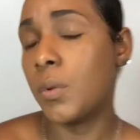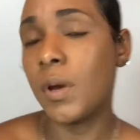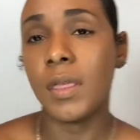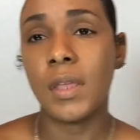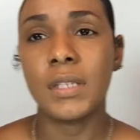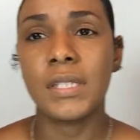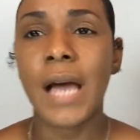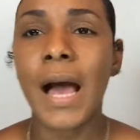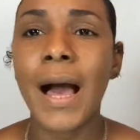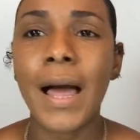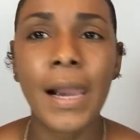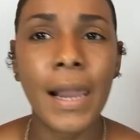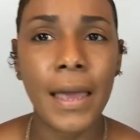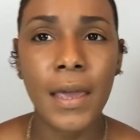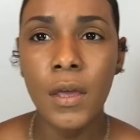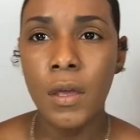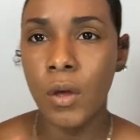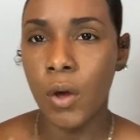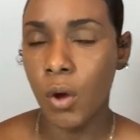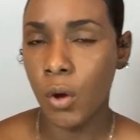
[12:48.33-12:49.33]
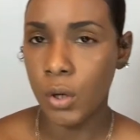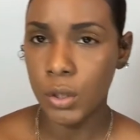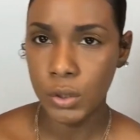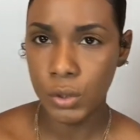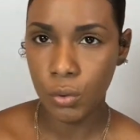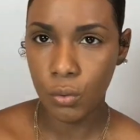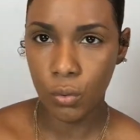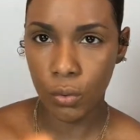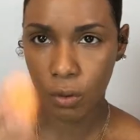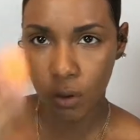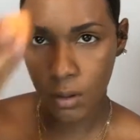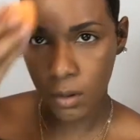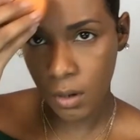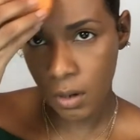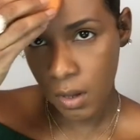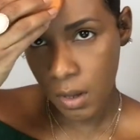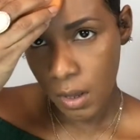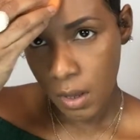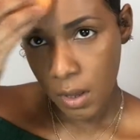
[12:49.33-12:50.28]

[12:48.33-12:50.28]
whether it's highlighting, contour,